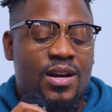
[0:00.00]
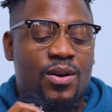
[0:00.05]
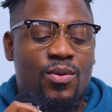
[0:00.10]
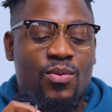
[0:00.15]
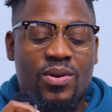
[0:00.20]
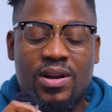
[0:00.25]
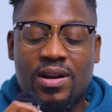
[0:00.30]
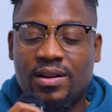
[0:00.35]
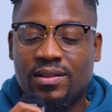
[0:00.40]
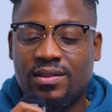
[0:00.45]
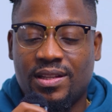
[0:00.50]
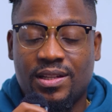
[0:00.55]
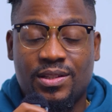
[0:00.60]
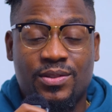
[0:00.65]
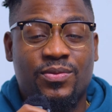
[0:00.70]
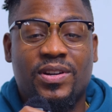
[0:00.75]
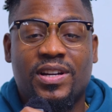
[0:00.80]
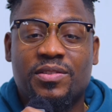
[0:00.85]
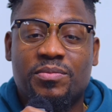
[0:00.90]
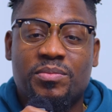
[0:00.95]
hour,
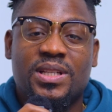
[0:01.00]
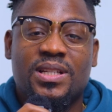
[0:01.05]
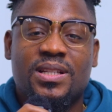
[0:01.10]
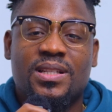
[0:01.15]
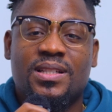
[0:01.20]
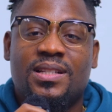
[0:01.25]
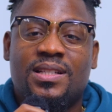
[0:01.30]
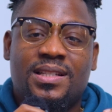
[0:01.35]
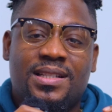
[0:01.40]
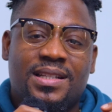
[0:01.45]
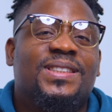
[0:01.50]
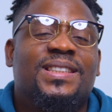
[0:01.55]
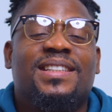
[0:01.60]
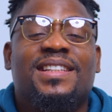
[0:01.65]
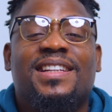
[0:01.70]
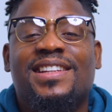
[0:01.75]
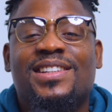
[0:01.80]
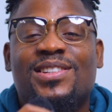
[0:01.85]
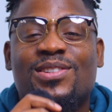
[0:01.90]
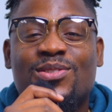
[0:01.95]
thirty-five minutes.
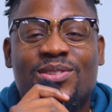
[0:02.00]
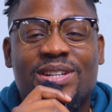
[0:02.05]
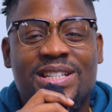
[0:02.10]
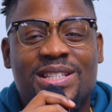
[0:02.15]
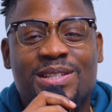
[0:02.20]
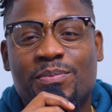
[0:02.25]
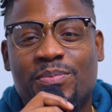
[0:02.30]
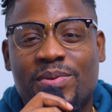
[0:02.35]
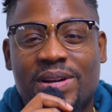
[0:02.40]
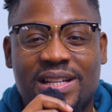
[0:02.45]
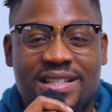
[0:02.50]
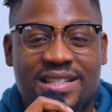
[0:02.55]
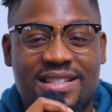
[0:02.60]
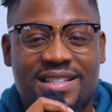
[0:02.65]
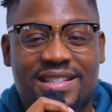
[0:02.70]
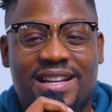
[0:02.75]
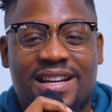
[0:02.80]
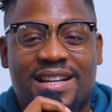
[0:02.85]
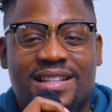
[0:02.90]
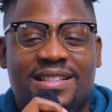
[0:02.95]
The interesting part
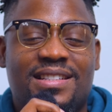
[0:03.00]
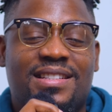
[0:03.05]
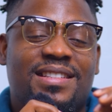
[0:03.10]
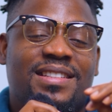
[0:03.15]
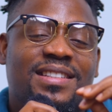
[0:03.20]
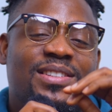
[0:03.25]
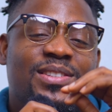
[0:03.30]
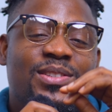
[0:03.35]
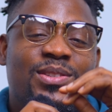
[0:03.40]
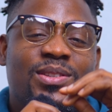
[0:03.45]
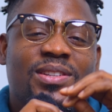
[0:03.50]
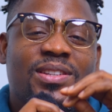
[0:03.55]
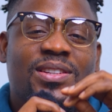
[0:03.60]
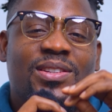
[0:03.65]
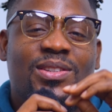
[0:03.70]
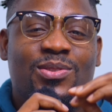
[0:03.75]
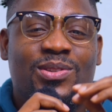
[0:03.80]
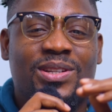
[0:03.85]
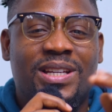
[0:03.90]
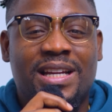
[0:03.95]
is that
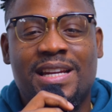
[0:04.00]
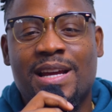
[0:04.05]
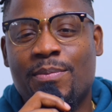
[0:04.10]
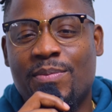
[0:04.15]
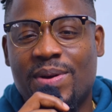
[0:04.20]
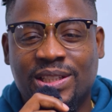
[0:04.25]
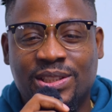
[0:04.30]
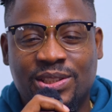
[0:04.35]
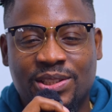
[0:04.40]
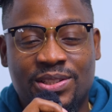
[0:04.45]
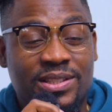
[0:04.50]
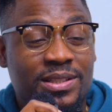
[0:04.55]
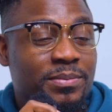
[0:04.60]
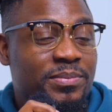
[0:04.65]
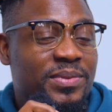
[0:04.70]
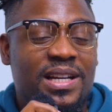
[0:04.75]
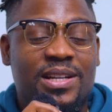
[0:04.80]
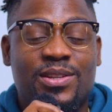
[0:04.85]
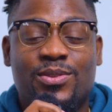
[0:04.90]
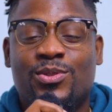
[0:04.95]
you get that battery tip
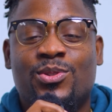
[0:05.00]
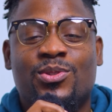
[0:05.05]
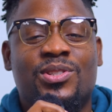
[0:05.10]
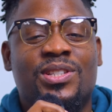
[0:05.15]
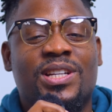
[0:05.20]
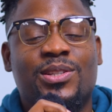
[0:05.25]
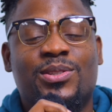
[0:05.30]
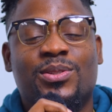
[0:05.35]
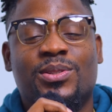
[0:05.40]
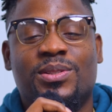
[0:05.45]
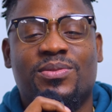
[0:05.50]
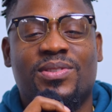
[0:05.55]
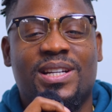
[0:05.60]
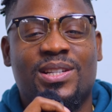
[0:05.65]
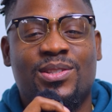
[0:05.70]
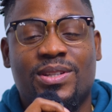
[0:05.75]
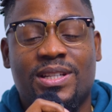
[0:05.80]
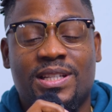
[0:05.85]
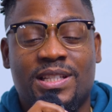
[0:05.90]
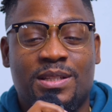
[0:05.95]
that you should charge your
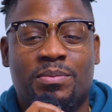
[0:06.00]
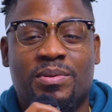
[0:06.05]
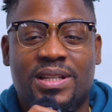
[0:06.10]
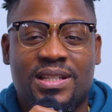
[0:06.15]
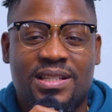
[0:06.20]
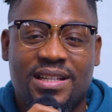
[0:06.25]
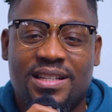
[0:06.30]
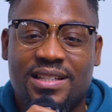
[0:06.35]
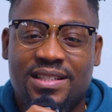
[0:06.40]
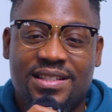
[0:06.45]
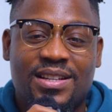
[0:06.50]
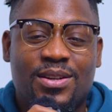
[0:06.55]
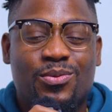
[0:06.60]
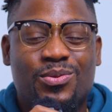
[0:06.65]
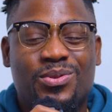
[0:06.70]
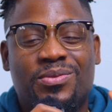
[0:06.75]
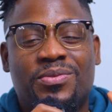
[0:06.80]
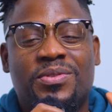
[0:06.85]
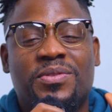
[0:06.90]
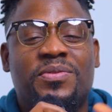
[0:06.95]
device to eighty percent.
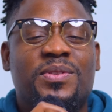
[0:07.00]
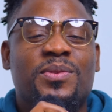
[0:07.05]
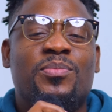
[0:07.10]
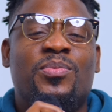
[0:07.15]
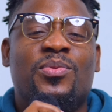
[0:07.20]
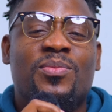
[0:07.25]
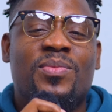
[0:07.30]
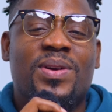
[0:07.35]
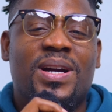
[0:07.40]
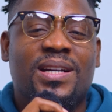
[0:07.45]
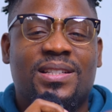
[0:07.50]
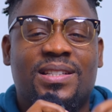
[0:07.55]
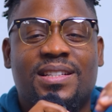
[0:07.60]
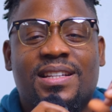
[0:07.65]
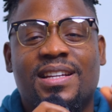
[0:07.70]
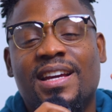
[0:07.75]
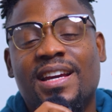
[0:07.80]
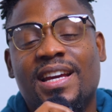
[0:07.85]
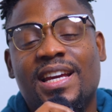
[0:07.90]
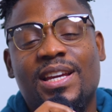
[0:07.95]
With the fifteen Pro Max,
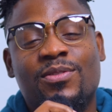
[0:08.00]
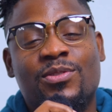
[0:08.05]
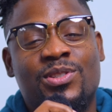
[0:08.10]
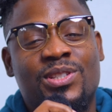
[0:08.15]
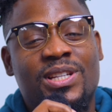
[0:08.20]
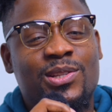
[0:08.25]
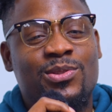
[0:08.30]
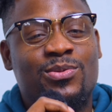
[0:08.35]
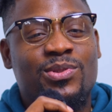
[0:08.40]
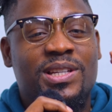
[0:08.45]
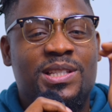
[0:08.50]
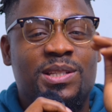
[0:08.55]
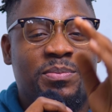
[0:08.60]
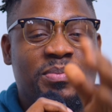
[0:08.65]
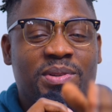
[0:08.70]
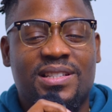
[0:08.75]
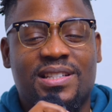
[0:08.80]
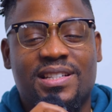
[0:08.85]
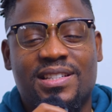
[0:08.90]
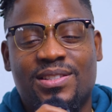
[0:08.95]
if you charge to eighty
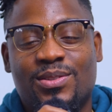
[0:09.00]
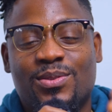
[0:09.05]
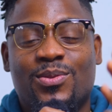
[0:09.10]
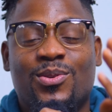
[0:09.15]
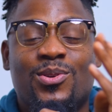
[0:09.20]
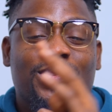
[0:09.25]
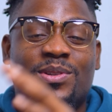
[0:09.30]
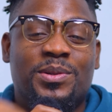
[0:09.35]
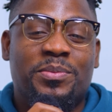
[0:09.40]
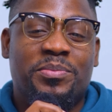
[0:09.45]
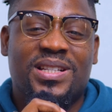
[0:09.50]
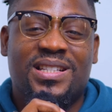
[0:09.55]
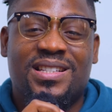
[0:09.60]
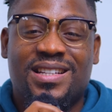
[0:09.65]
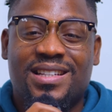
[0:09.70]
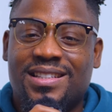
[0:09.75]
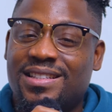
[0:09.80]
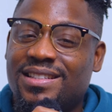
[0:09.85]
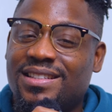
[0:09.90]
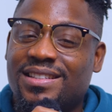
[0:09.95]
percent instead of one hundred
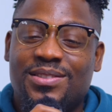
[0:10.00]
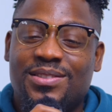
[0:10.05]
percent,